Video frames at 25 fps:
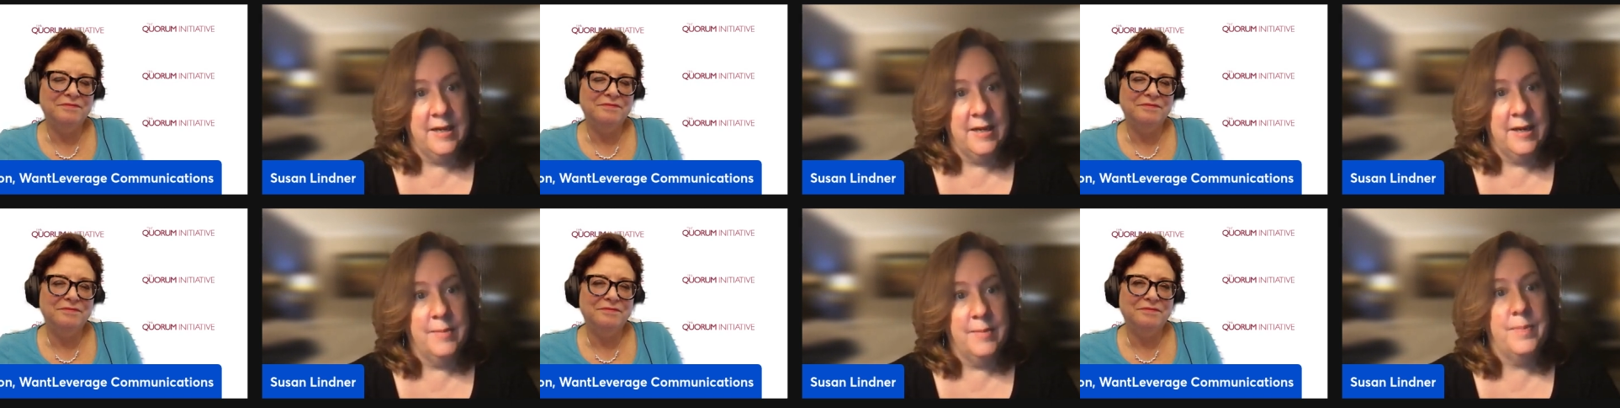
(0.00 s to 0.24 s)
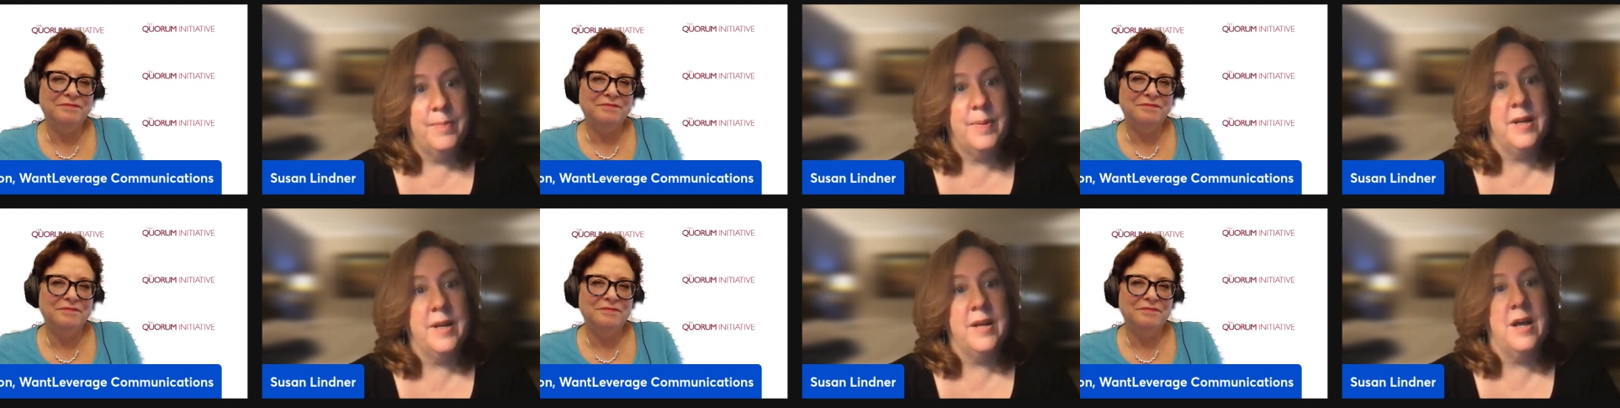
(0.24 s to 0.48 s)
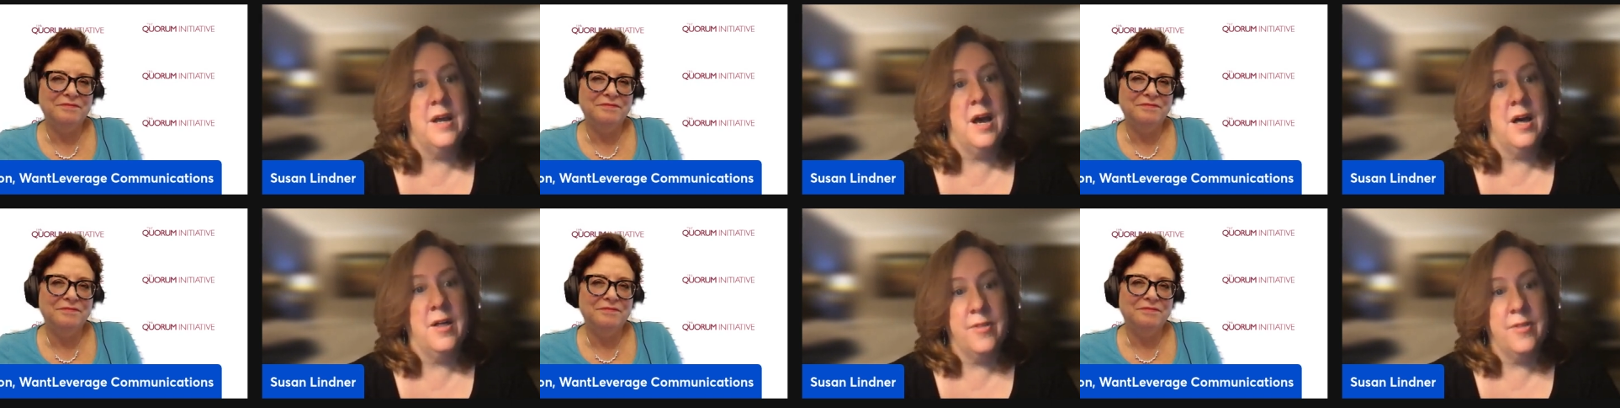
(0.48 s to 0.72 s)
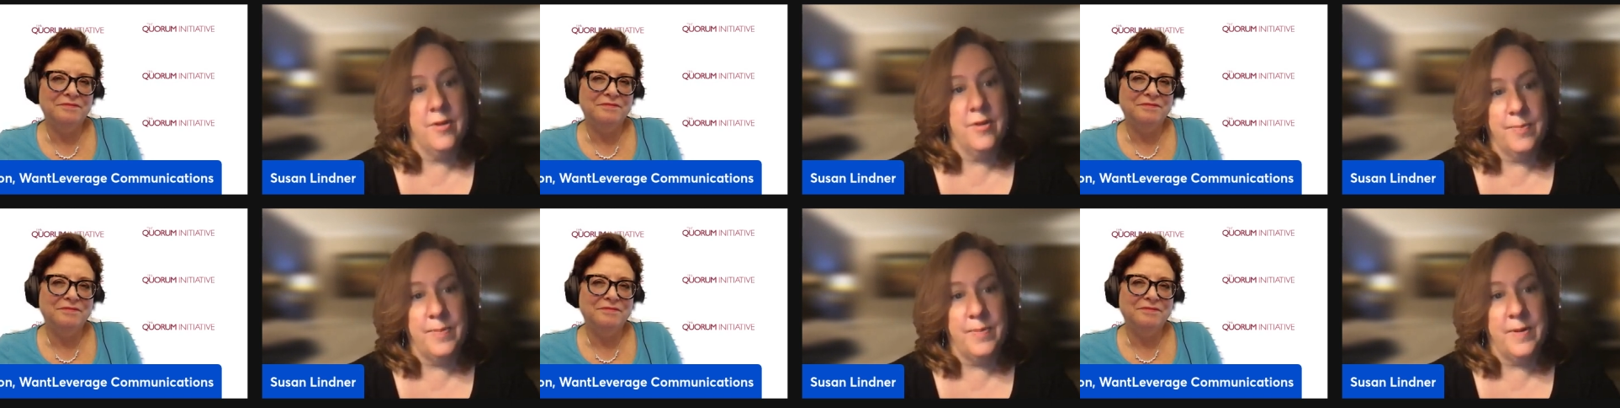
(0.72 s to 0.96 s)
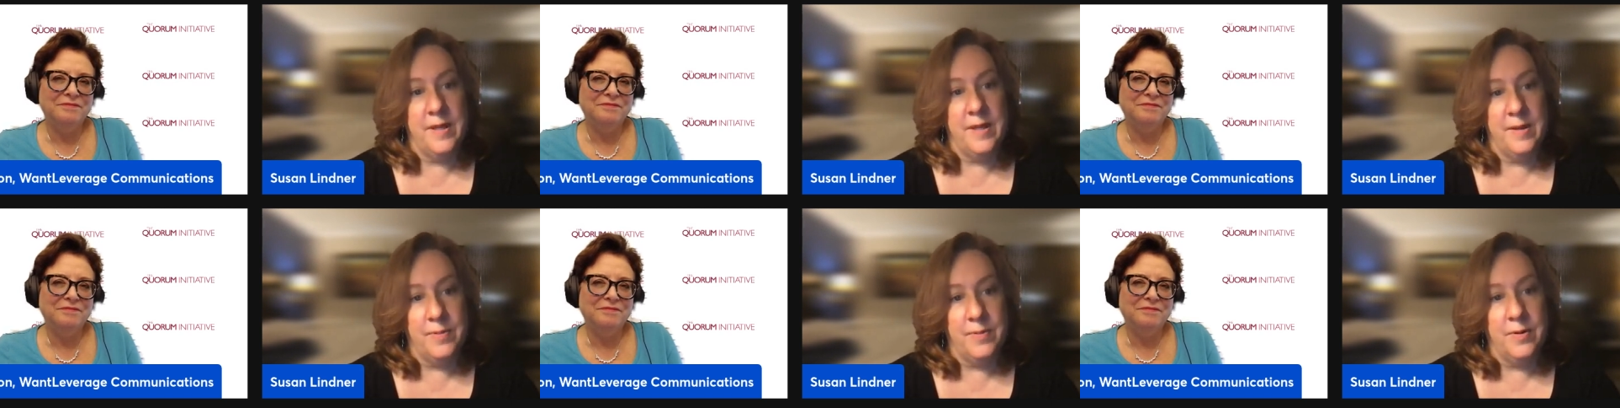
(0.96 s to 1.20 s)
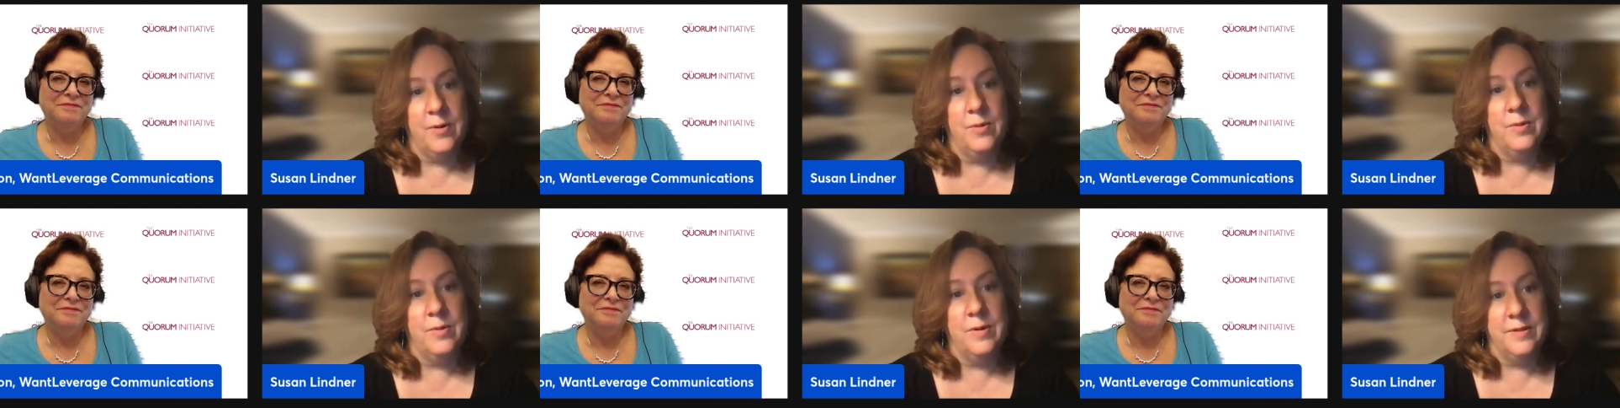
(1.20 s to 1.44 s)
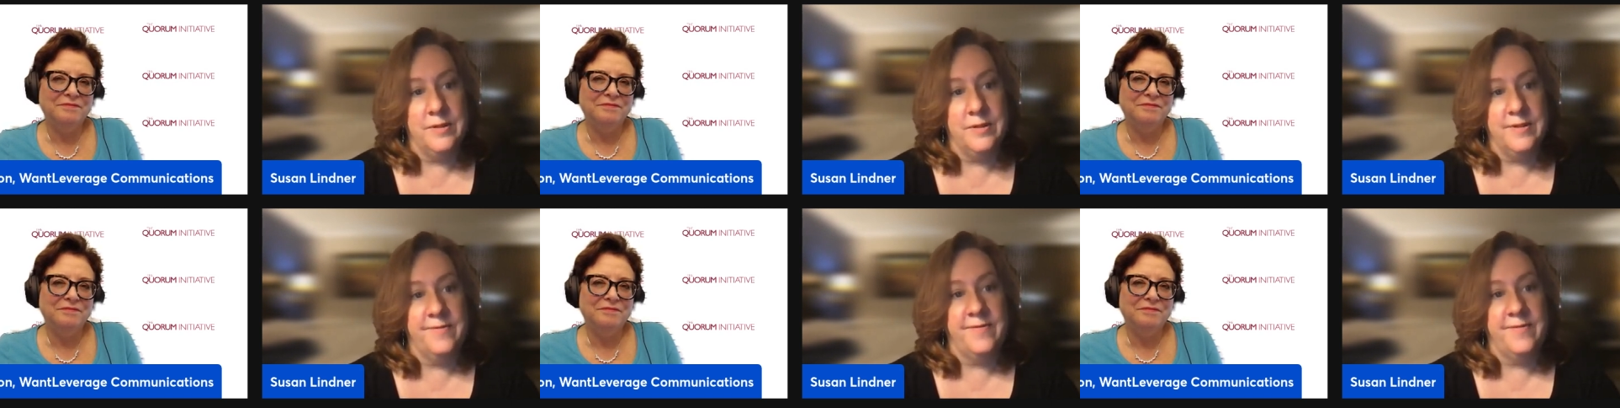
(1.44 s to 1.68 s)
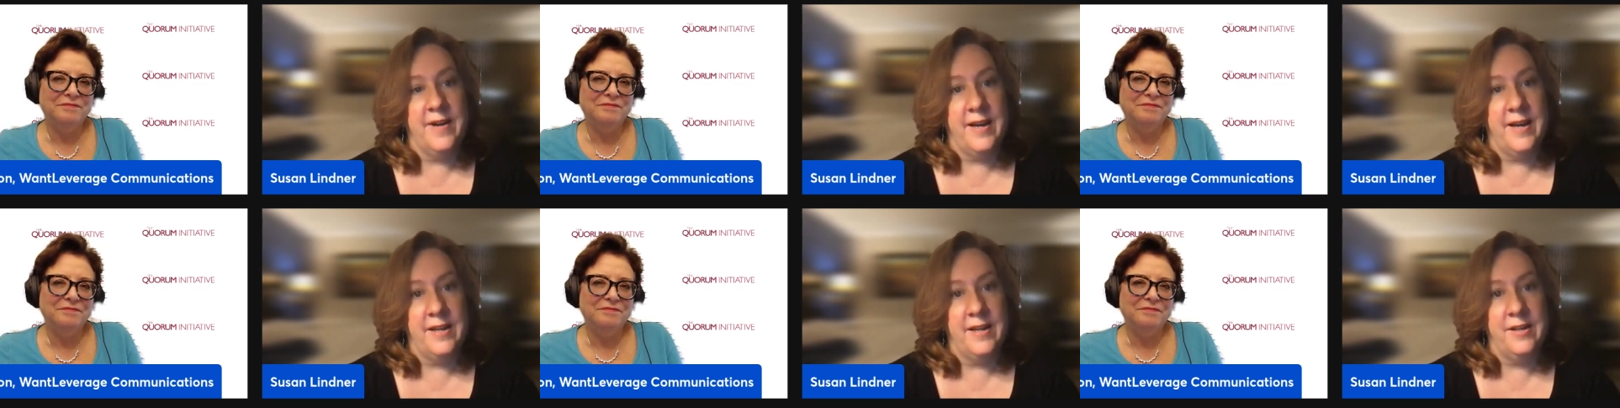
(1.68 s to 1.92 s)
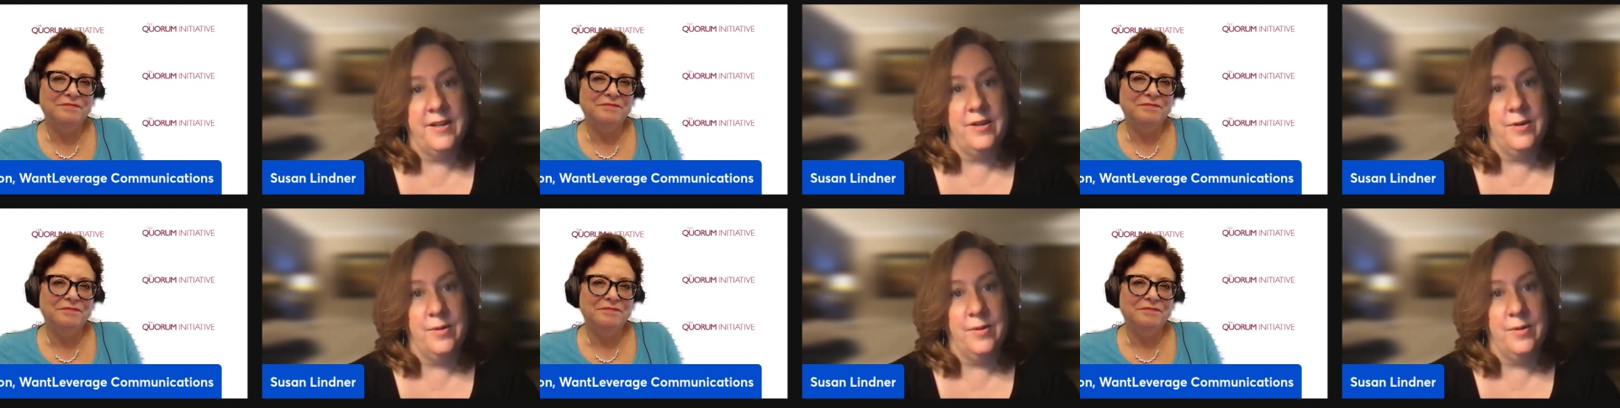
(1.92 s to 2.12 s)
Speaker 1: but other people will define you